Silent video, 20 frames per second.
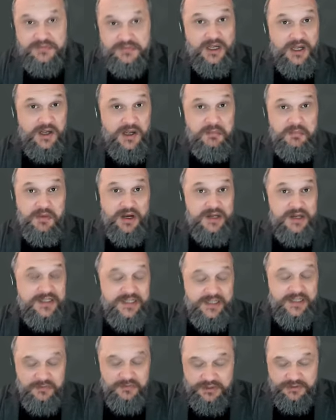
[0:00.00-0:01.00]
um, I
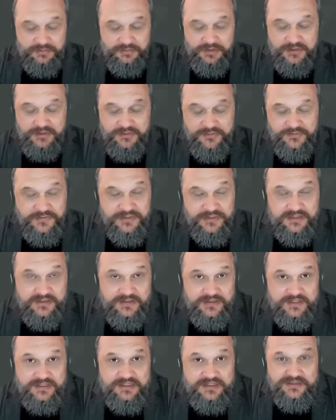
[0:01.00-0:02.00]
think it would just be good for the
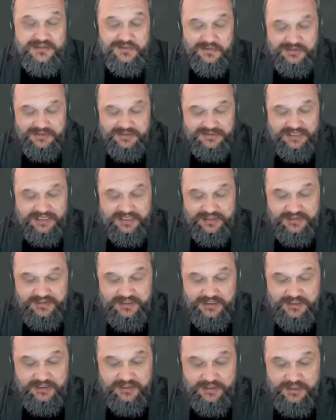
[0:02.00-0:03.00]
listeners to understand
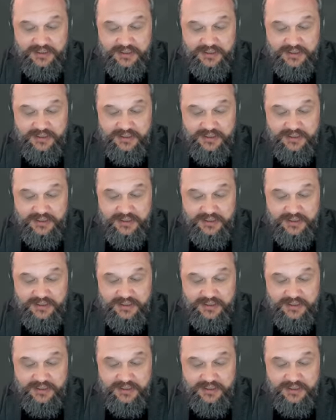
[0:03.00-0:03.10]
that